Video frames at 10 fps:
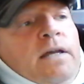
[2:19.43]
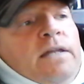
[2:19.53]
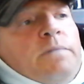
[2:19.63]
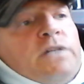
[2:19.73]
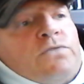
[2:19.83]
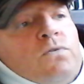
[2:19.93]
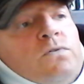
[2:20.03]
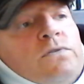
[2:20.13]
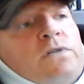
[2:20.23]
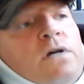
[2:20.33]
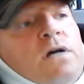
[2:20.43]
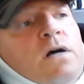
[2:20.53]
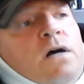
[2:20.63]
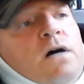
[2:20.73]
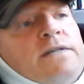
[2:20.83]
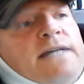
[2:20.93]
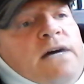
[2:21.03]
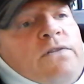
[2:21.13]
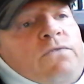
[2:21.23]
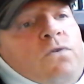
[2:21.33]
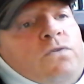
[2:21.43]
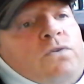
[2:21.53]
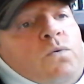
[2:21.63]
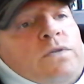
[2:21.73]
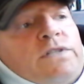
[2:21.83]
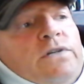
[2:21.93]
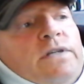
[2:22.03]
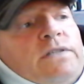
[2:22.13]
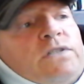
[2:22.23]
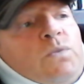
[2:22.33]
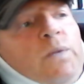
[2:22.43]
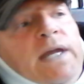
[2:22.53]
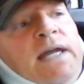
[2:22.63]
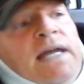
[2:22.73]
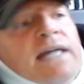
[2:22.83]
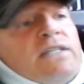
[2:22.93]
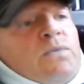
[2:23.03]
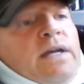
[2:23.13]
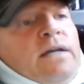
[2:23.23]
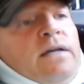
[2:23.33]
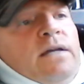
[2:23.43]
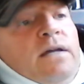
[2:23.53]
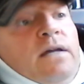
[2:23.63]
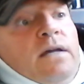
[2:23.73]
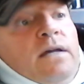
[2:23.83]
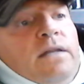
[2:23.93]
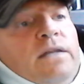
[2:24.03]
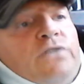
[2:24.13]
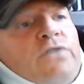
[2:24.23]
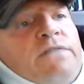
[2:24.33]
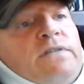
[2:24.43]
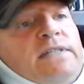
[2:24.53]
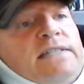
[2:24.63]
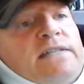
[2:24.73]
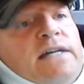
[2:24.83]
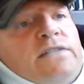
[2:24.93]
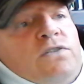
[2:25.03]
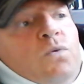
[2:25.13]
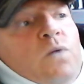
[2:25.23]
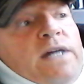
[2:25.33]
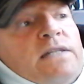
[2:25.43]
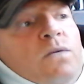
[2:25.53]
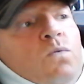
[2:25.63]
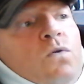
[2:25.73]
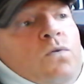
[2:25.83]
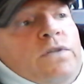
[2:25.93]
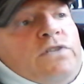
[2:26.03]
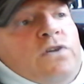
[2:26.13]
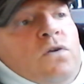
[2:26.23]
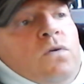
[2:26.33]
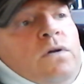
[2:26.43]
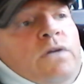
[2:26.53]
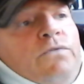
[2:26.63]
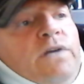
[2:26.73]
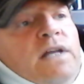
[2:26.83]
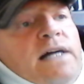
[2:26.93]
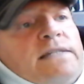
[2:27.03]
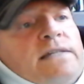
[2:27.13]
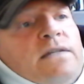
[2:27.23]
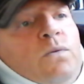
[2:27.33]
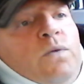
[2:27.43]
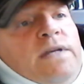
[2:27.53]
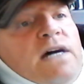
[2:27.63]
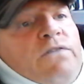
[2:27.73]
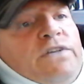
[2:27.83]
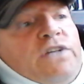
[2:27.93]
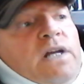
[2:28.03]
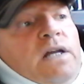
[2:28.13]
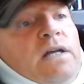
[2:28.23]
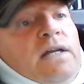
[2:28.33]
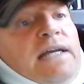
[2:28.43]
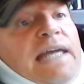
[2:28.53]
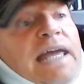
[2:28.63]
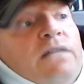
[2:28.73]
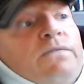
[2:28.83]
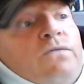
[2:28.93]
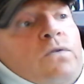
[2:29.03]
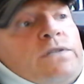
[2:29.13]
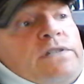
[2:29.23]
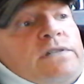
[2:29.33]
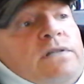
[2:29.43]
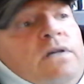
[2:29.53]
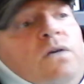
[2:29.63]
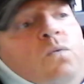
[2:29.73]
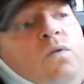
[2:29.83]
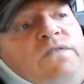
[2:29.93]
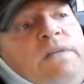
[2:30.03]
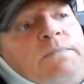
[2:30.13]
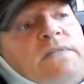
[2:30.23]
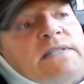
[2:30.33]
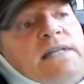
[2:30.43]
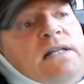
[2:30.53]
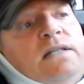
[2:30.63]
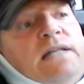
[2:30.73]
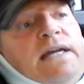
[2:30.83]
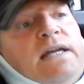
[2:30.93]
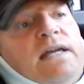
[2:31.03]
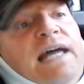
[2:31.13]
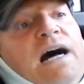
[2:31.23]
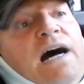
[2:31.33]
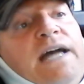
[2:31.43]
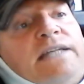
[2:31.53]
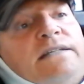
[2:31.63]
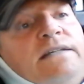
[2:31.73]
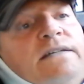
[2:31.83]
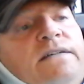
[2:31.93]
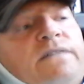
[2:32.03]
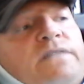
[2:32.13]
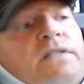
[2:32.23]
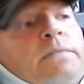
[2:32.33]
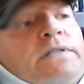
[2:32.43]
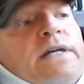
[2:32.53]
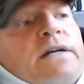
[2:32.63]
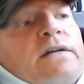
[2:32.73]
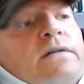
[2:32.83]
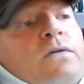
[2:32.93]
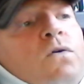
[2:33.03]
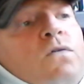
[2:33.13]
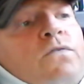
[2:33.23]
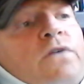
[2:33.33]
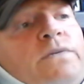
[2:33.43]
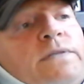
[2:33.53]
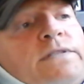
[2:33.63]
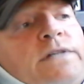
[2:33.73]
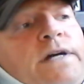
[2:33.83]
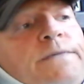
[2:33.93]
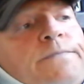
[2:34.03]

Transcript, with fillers: The bus rolls on down the road towards Stirling, swinging and swaying. The driver decides to wisely woe the tow, realizing the wind now reaching Gale forces will flip the sail-like height of the double-decker over onto its side.